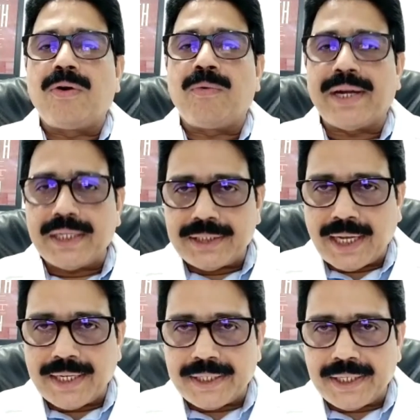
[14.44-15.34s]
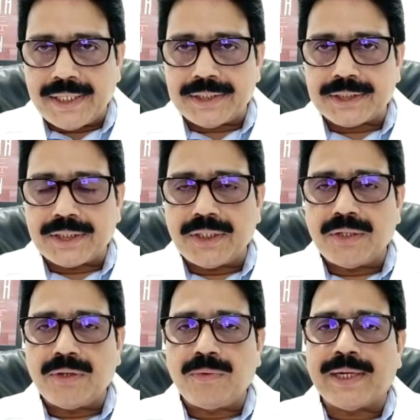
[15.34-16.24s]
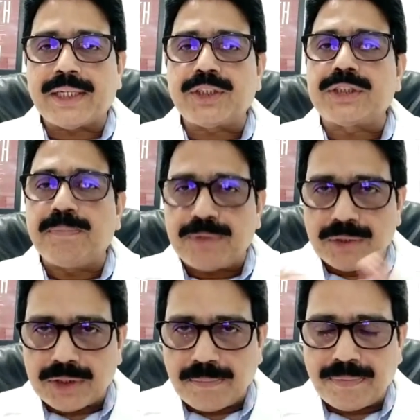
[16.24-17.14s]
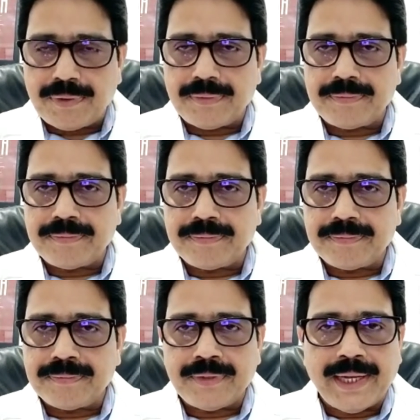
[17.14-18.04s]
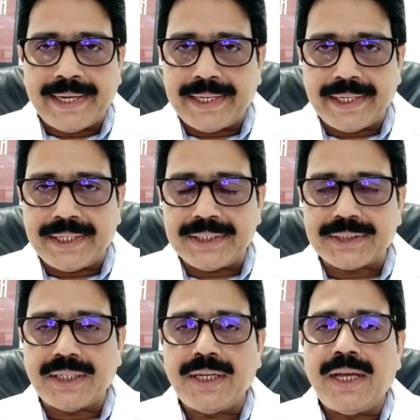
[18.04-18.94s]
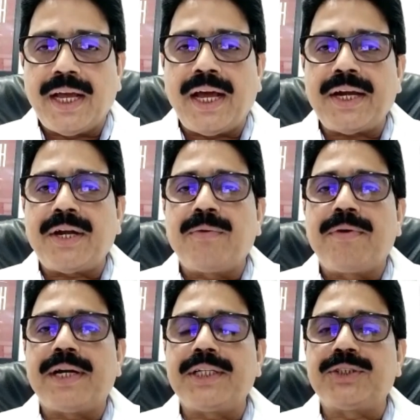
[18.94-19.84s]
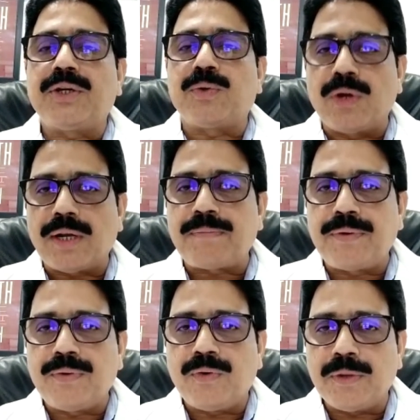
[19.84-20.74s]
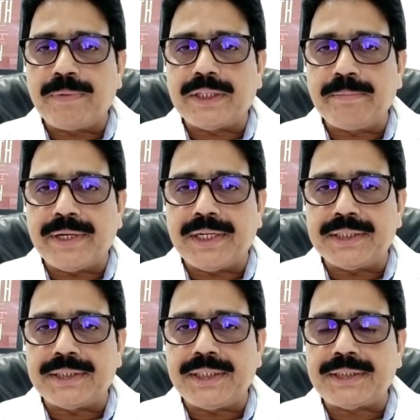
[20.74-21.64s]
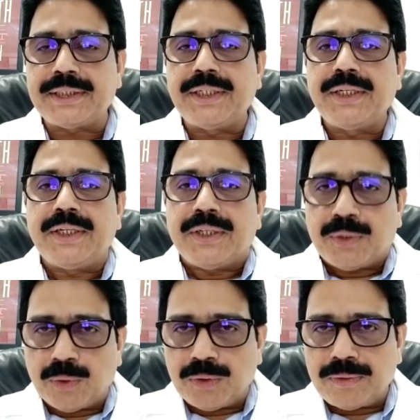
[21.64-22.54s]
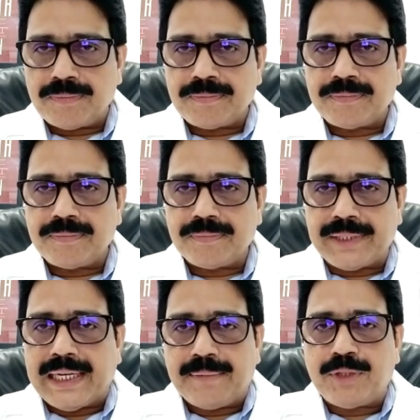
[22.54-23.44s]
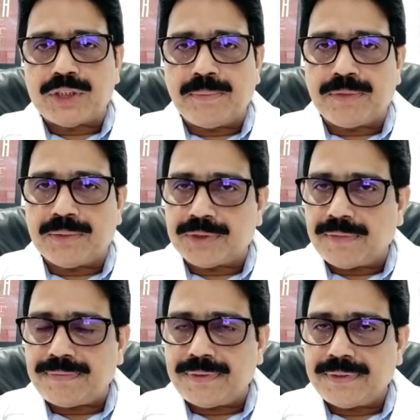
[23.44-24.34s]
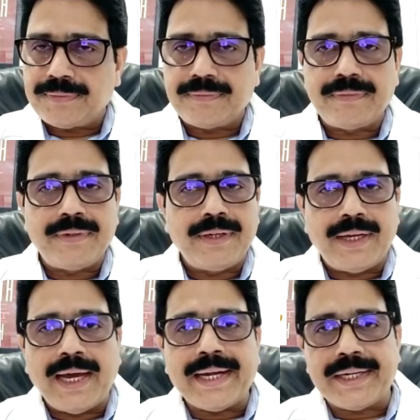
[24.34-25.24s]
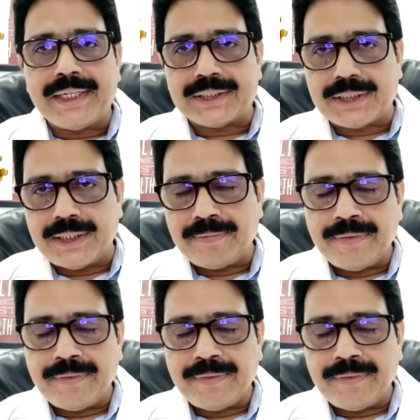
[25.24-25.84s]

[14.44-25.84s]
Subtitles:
What is herniated disc? What are the symptoms of herniated disc? And what is the role of homeopathy medicines to relieve the symptoms of herniated disc?